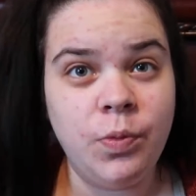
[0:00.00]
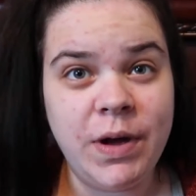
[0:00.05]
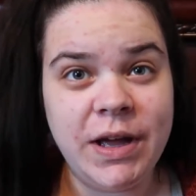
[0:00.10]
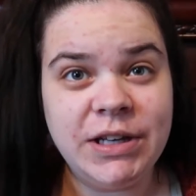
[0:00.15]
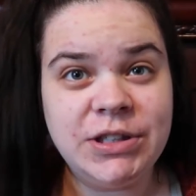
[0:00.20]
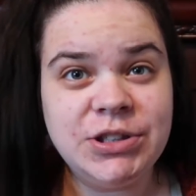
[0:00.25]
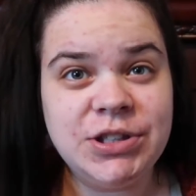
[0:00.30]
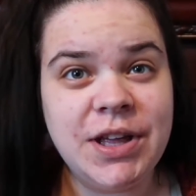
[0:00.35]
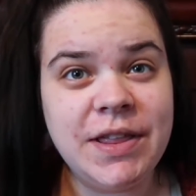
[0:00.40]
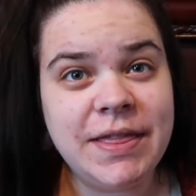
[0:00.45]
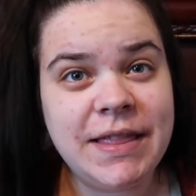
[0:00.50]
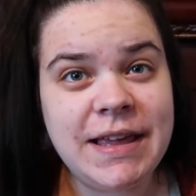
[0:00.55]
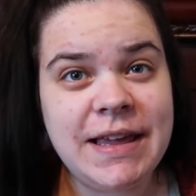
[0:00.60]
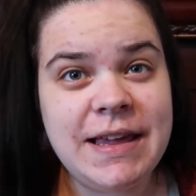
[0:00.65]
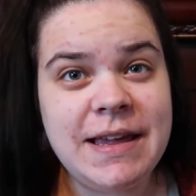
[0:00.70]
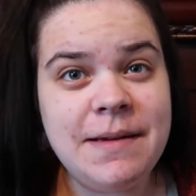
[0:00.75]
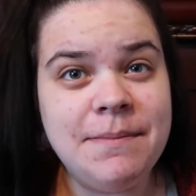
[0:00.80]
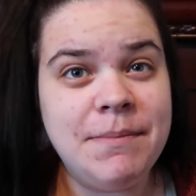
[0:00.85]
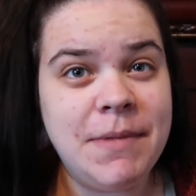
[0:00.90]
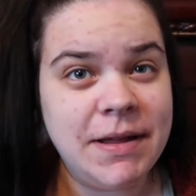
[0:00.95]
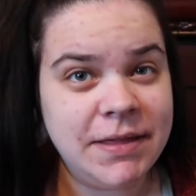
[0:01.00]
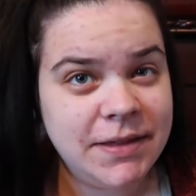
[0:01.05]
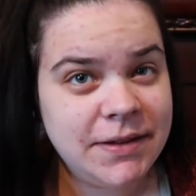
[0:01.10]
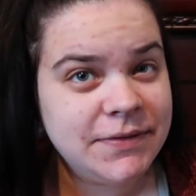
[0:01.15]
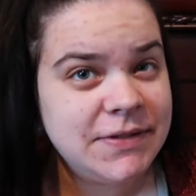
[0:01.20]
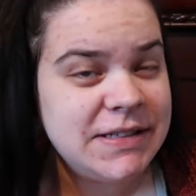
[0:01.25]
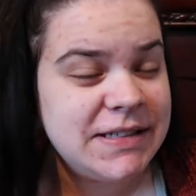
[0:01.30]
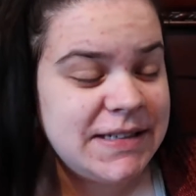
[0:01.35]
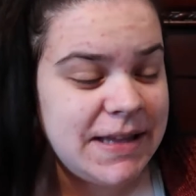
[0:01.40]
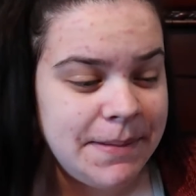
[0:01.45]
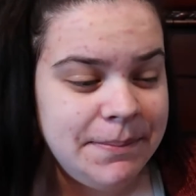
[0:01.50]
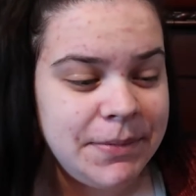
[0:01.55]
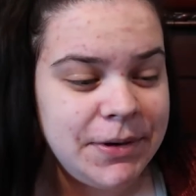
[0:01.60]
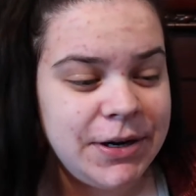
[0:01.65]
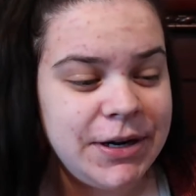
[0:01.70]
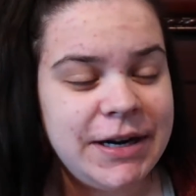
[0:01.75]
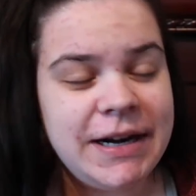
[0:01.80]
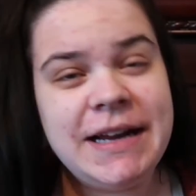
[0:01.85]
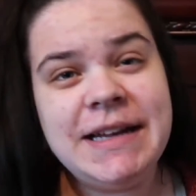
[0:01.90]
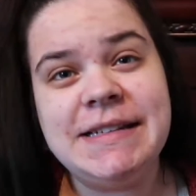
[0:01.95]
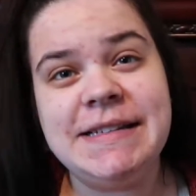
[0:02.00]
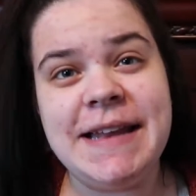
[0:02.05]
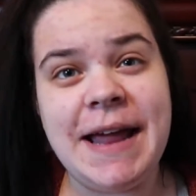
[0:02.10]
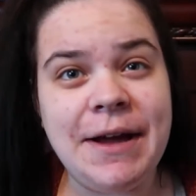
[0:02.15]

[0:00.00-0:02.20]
which the month of December is